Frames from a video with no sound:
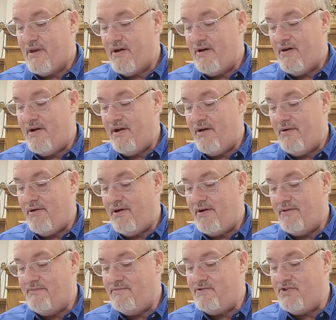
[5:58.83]
You
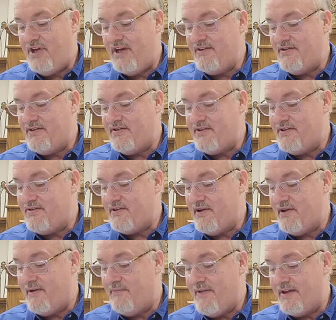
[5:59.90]
know, Jesus is,
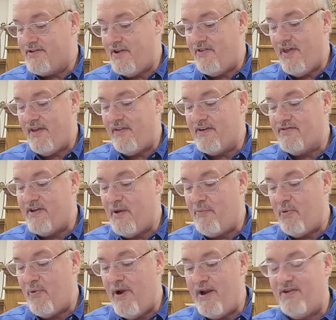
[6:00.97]
that's the thing that
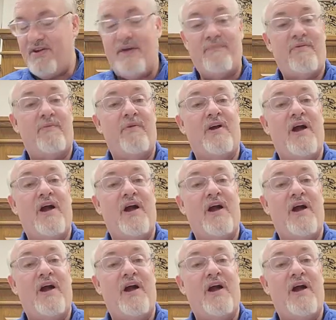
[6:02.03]
separates Him from the